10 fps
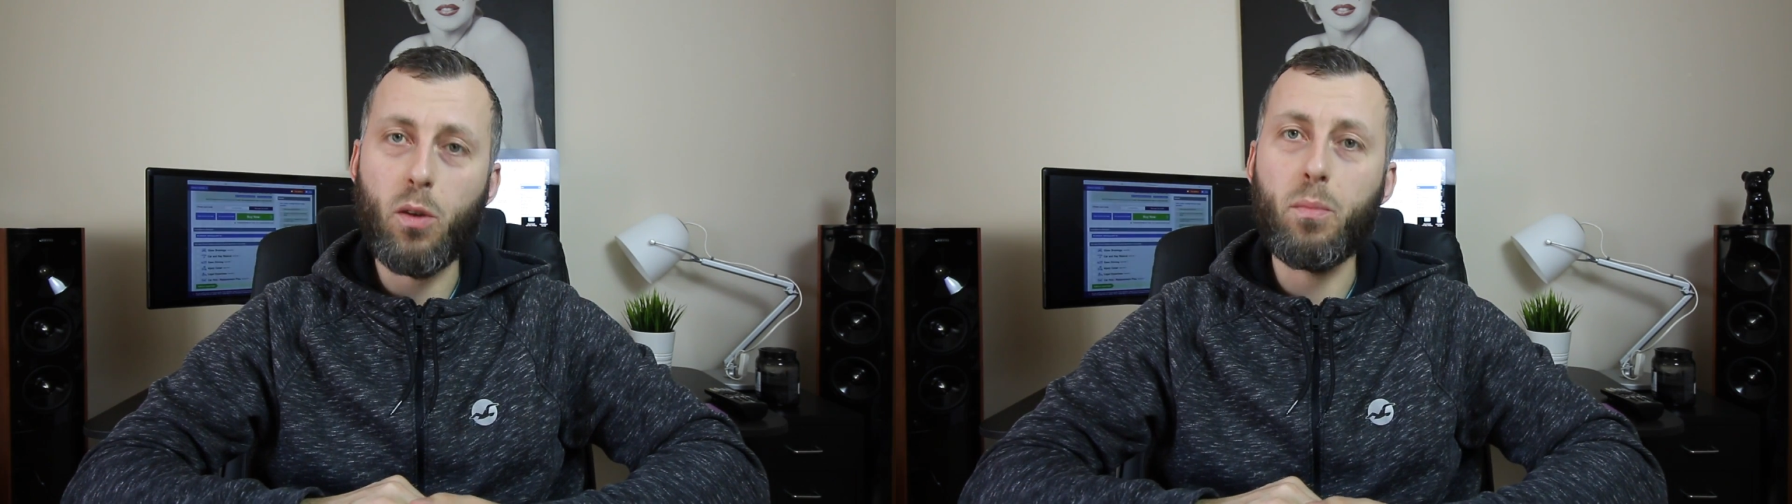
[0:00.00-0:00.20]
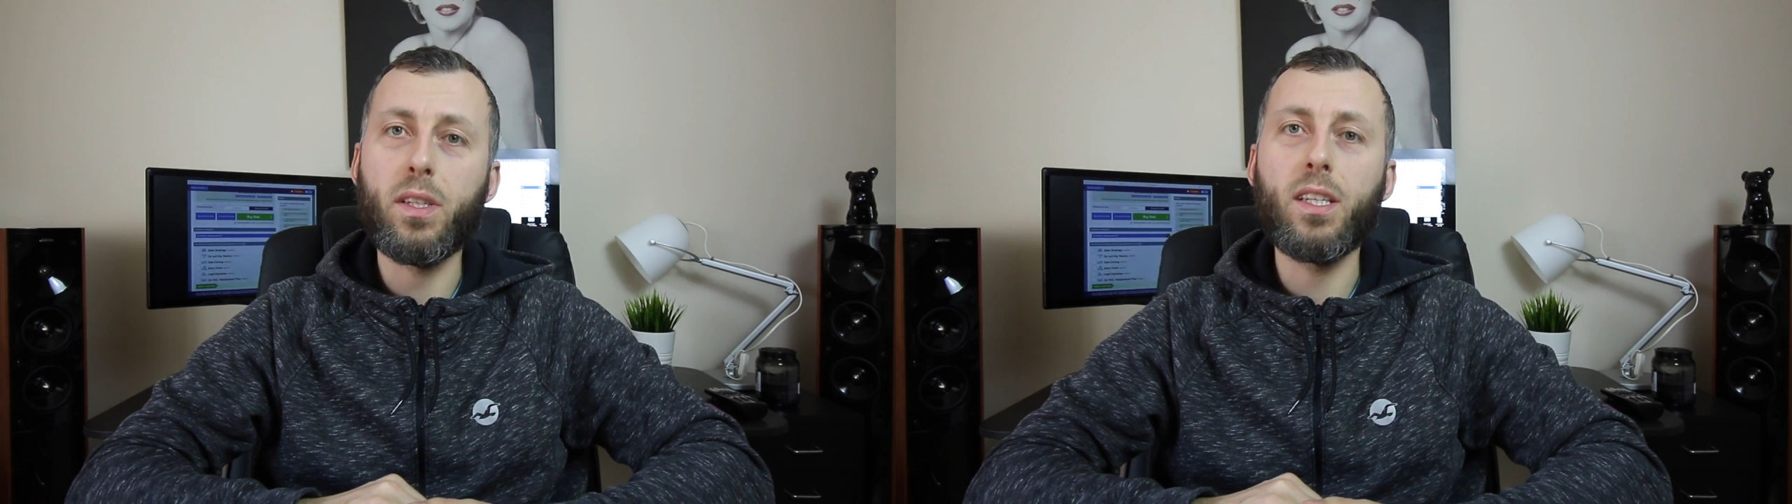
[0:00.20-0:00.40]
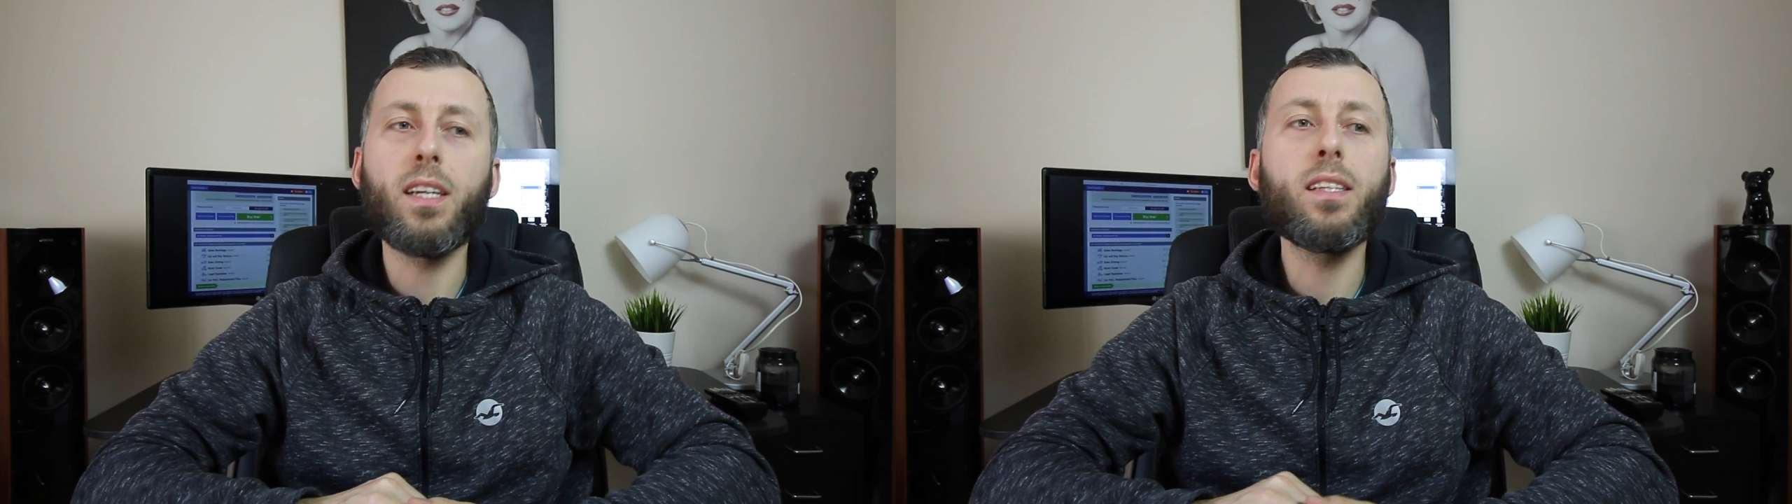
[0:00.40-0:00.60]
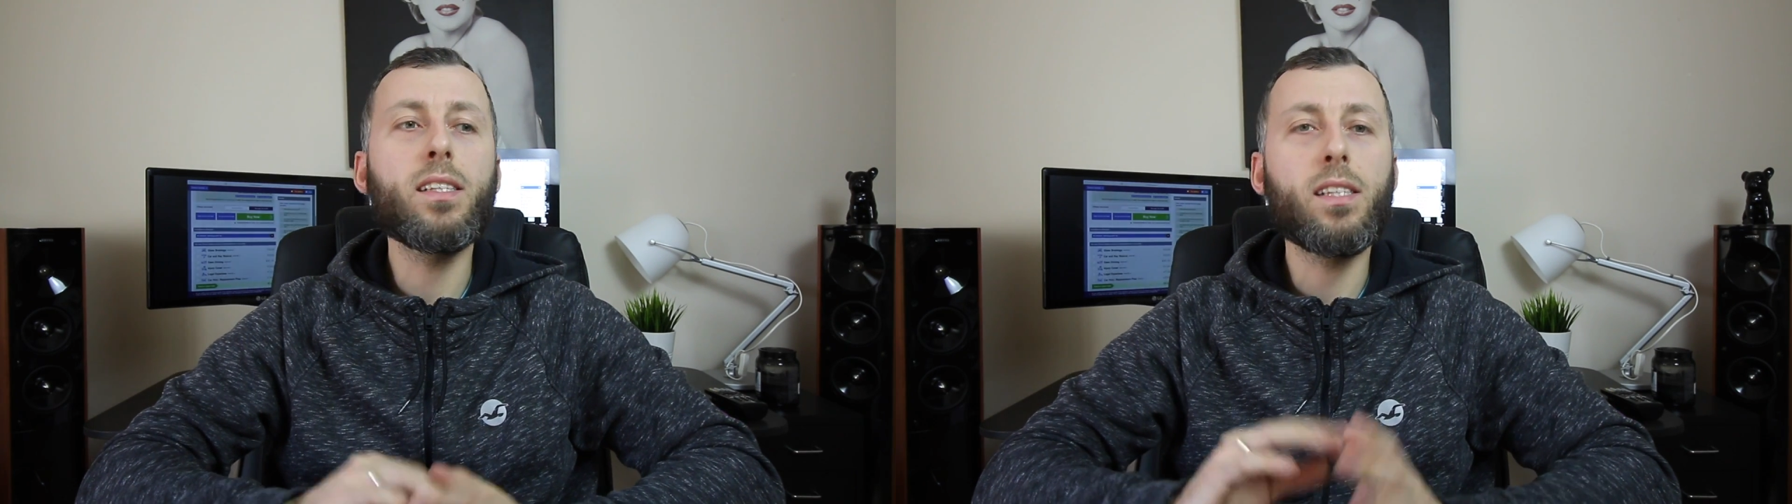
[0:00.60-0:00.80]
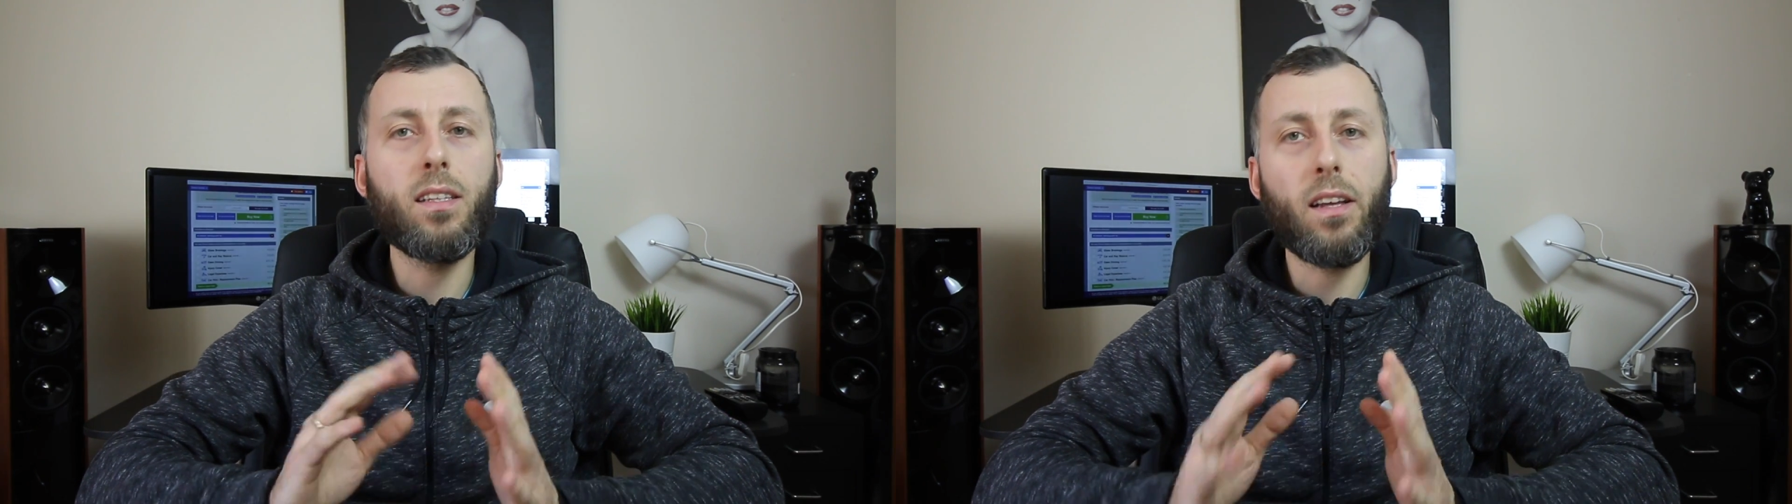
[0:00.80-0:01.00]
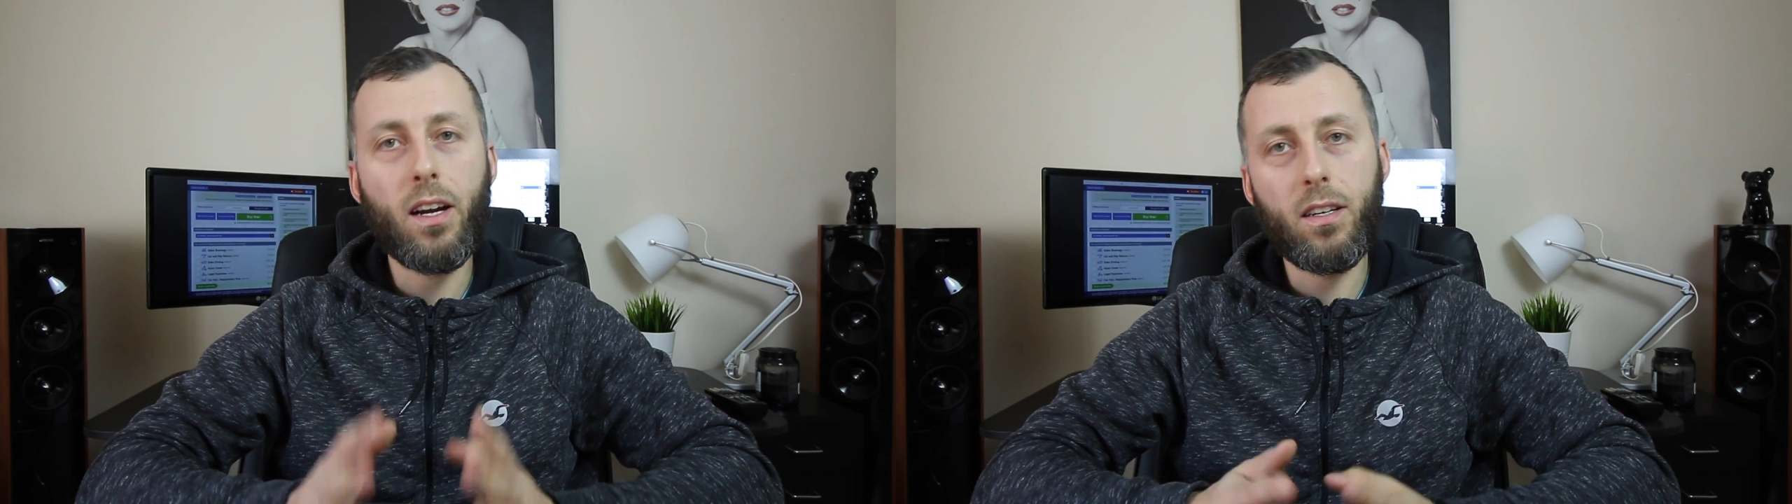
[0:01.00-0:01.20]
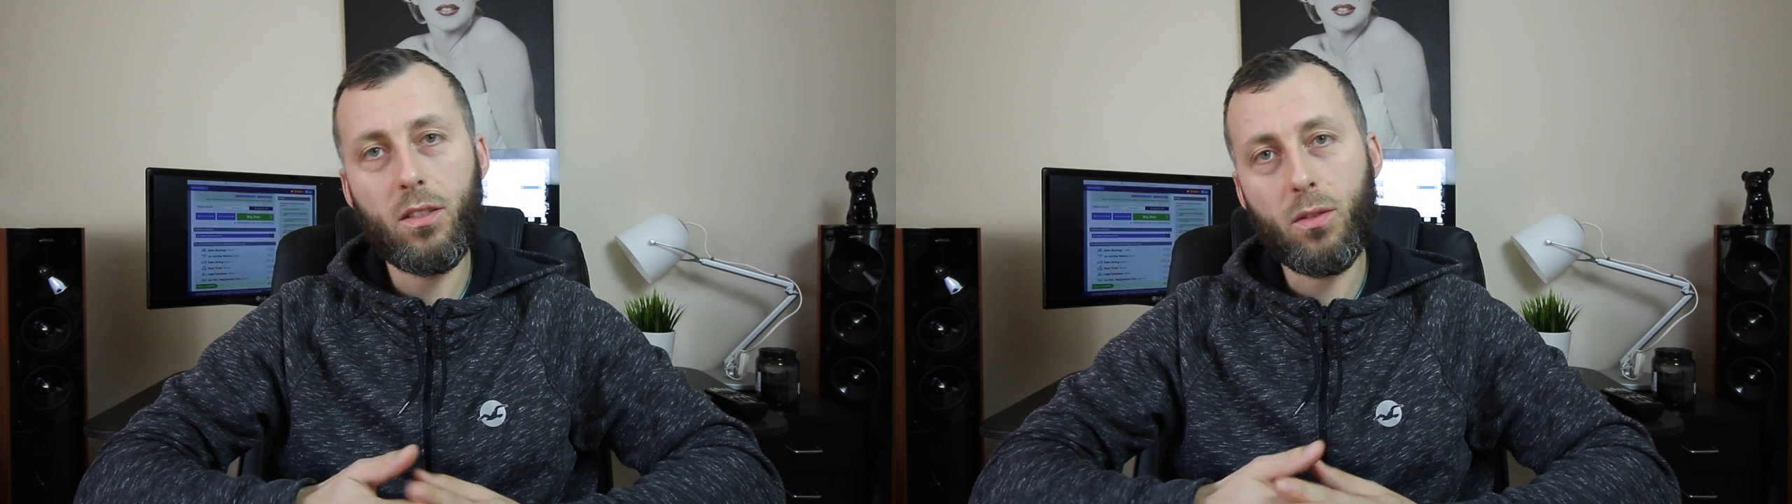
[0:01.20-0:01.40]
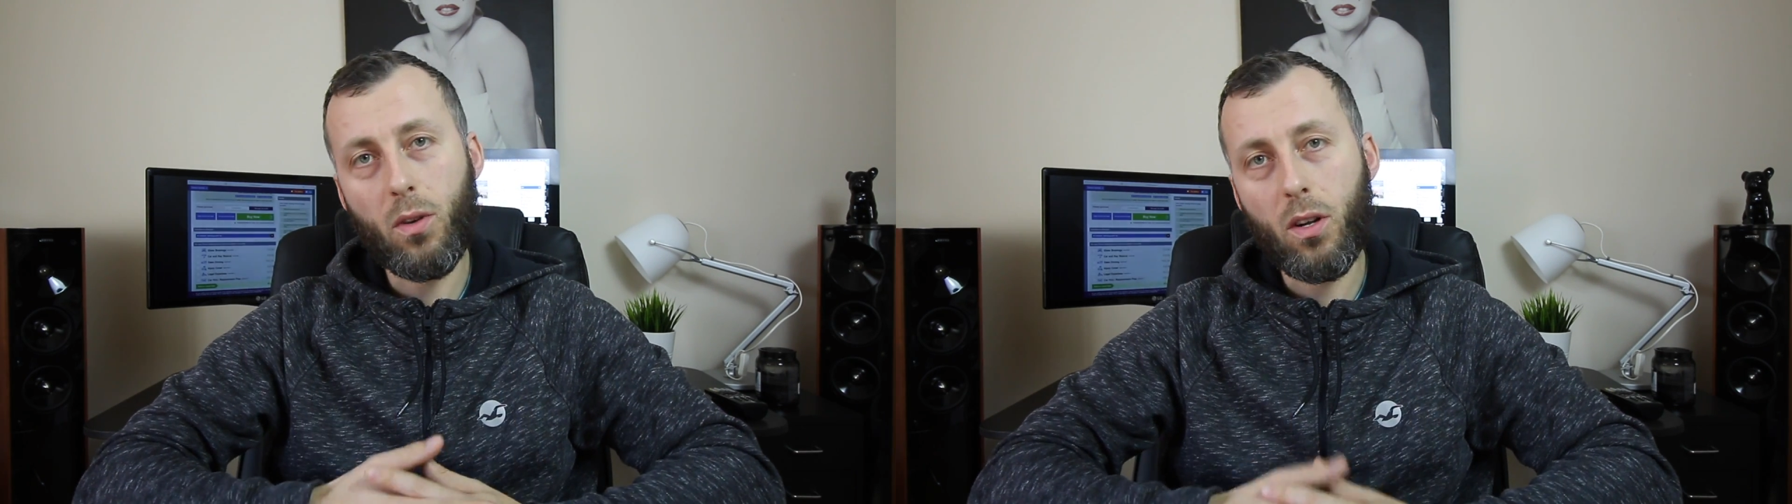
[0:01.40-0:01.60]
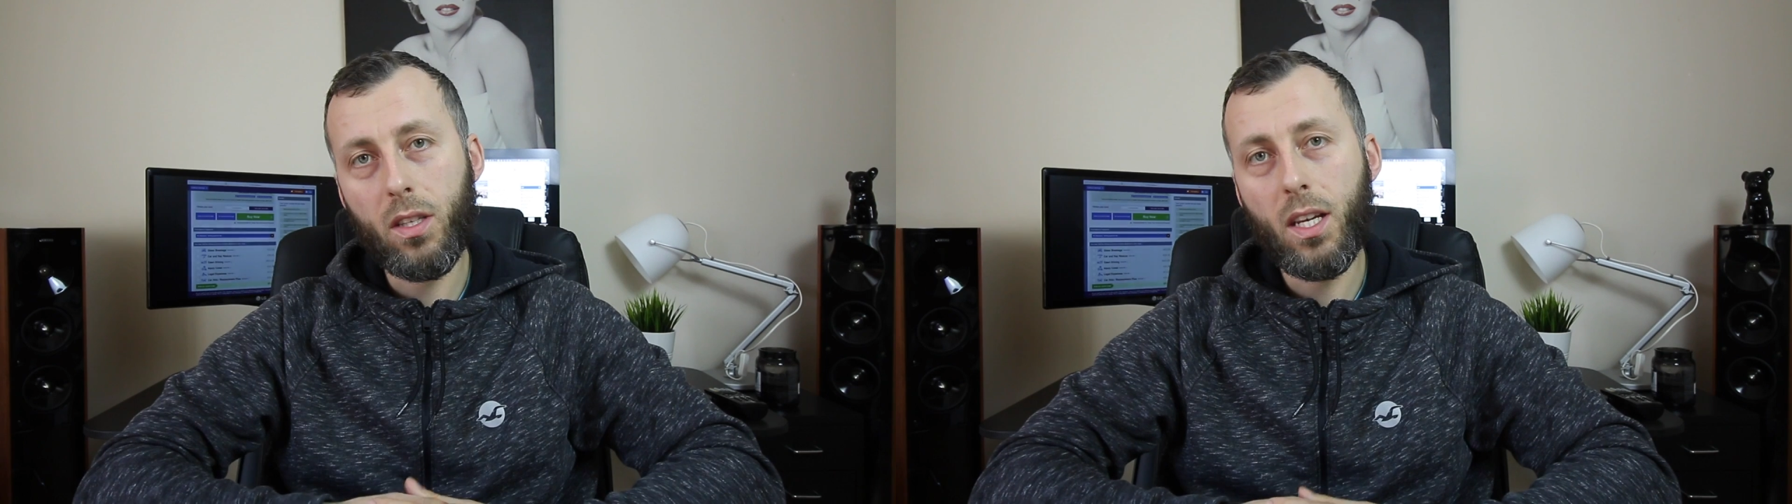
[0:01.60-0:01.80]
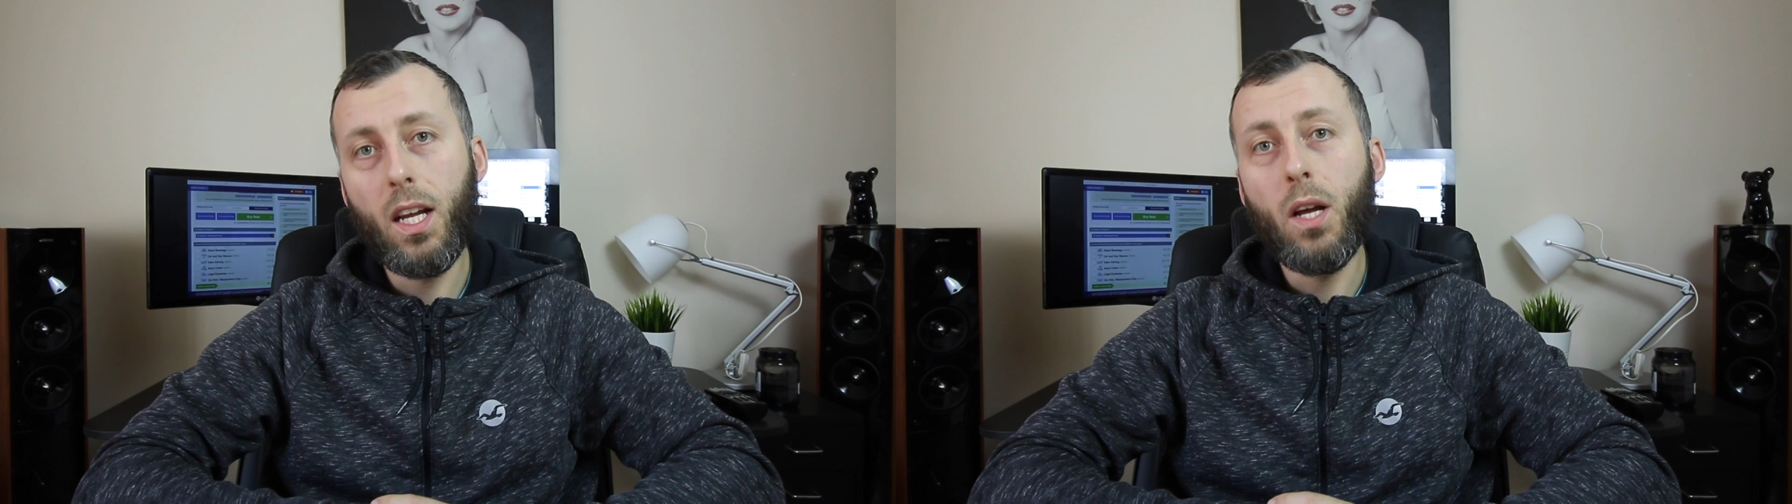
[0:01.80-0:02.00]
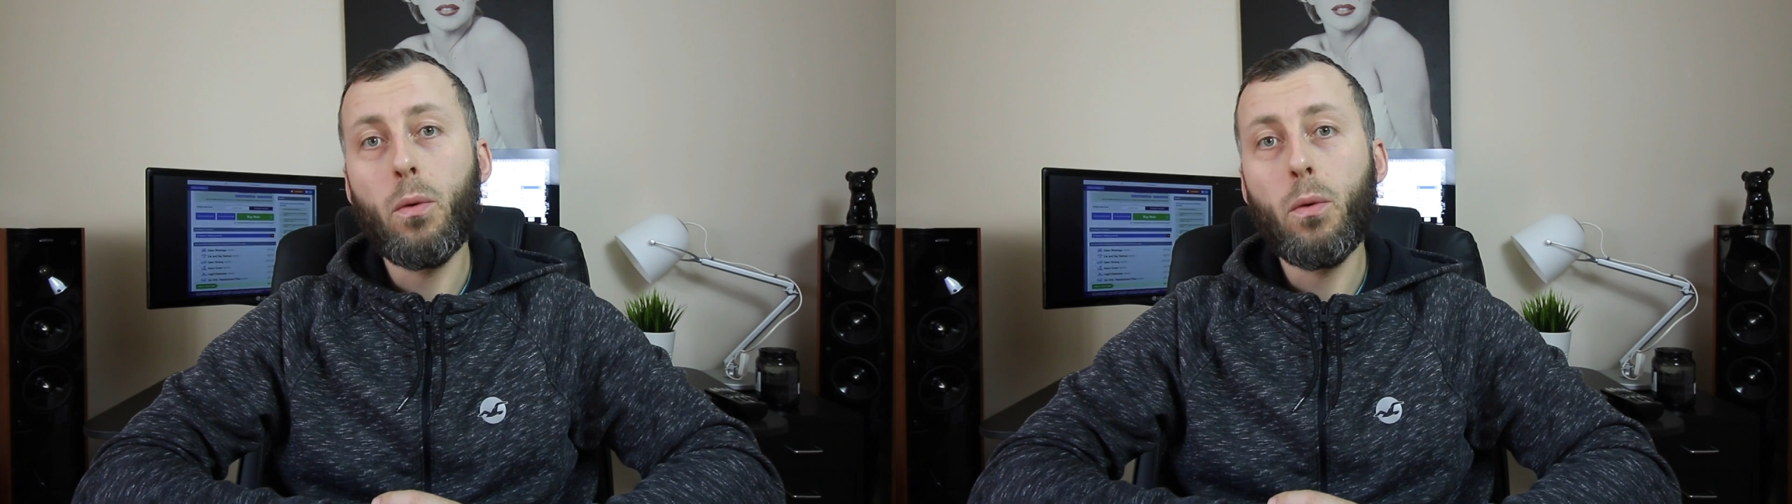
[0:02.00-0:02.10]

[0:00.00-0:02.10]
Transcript: company and they said the car is too old.